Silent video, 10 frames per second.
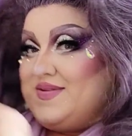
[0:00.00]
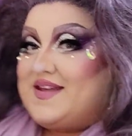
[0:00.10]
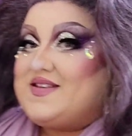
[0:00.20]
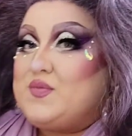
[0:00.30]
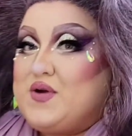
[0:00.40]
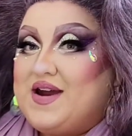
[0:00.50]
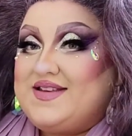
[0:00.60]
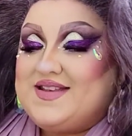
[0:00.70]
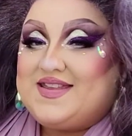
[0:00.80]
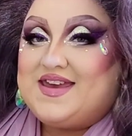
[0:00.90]
That's the
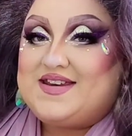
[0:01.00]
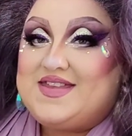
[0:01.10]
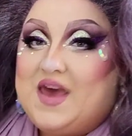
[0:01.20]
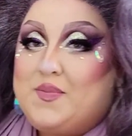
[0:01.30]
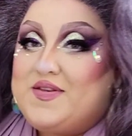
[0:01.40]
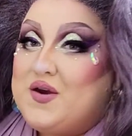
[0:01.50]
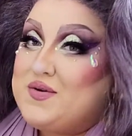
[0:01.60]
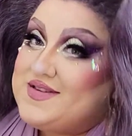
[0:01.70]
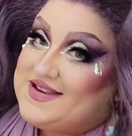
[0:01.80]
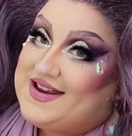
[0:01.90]
prize at the end of the
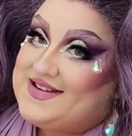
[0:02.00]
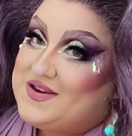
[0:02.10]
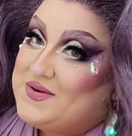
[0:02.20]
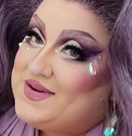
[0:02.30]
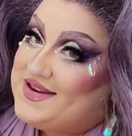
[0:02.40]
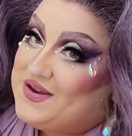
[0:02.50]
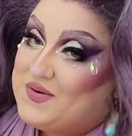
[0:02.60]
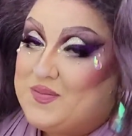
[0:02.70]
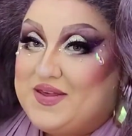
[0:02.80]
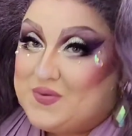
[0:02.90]
episode. Stay tuned and you
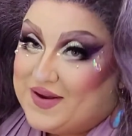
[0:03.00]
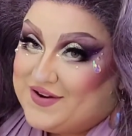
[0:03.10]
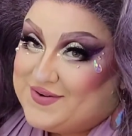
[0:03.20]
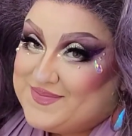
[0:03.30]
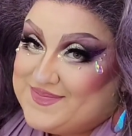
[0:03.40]
could be the winner.